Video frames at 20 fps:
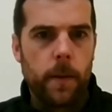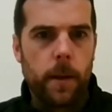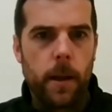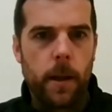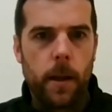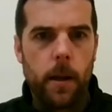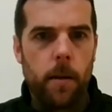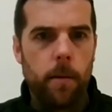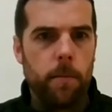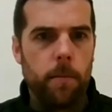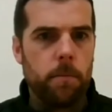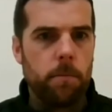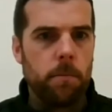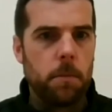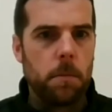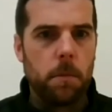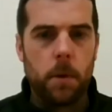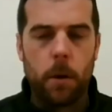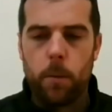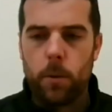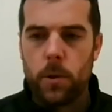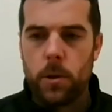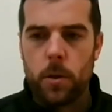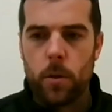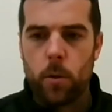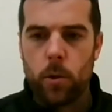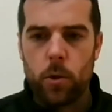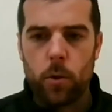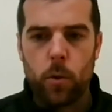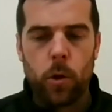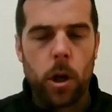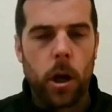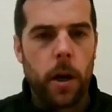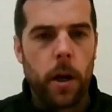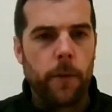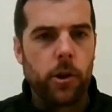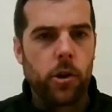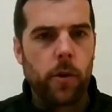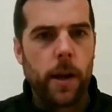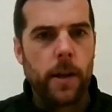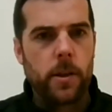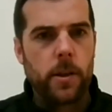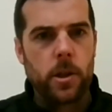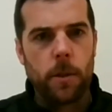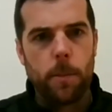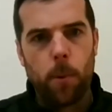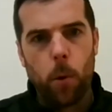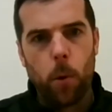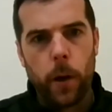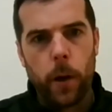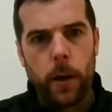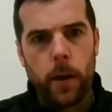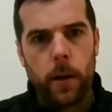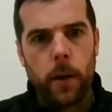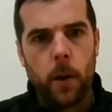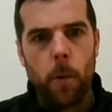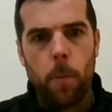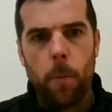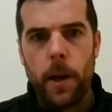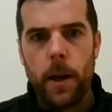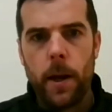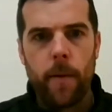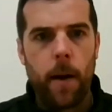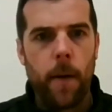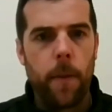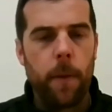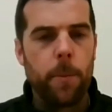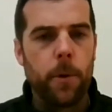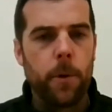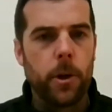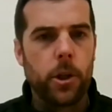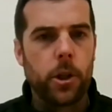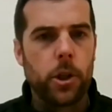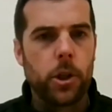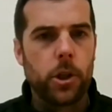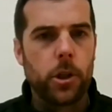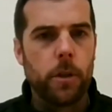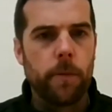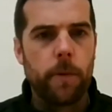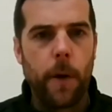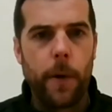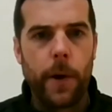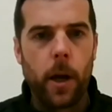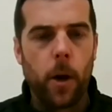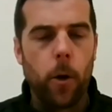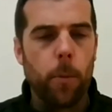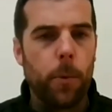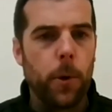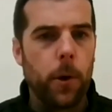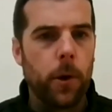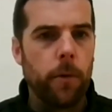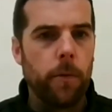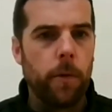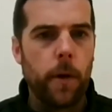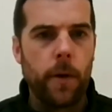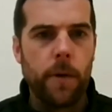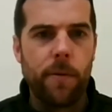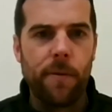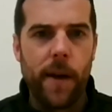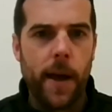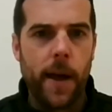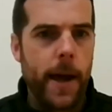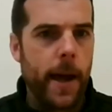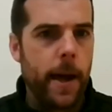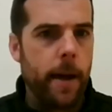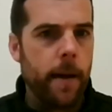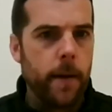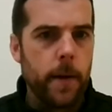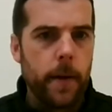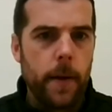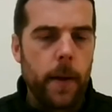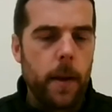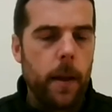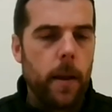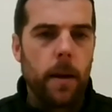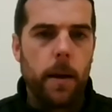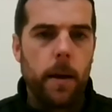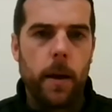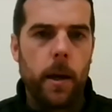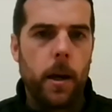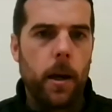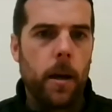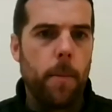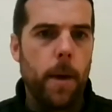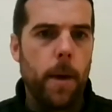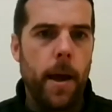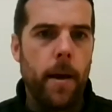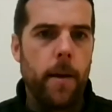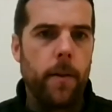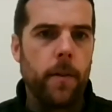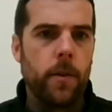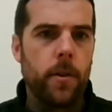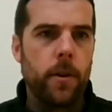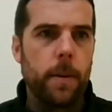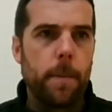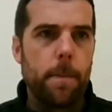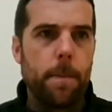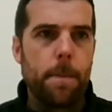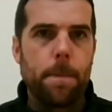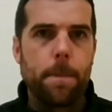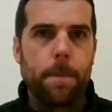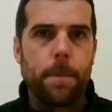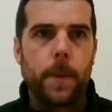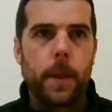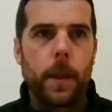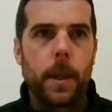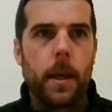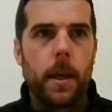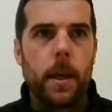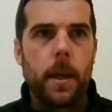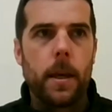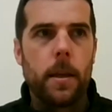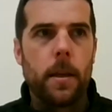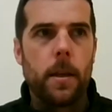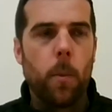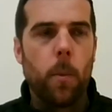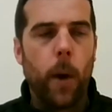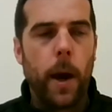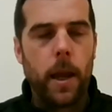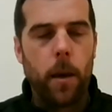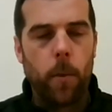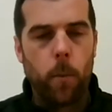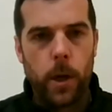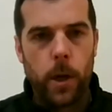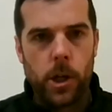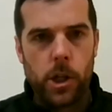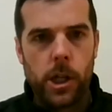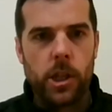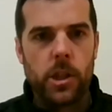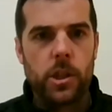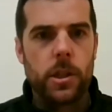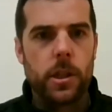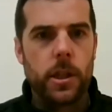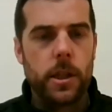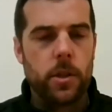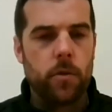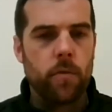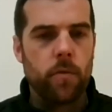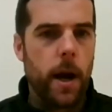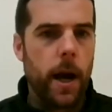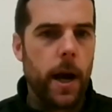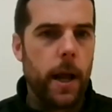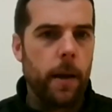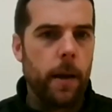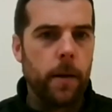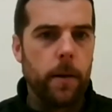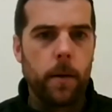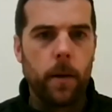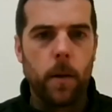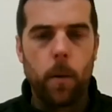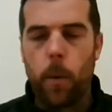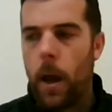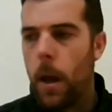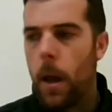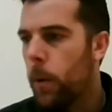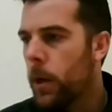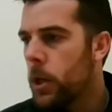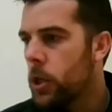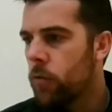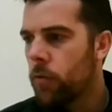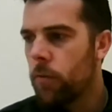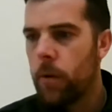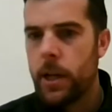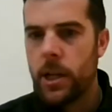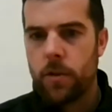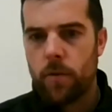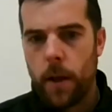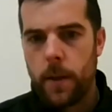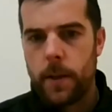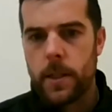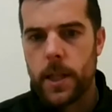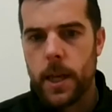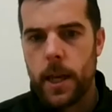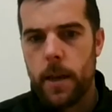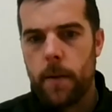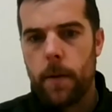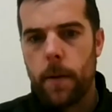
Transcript: It was all kind of straight to the point, no beating around the bush, very open, very fair, and the way in which it's ran, the way in which Reece runs it,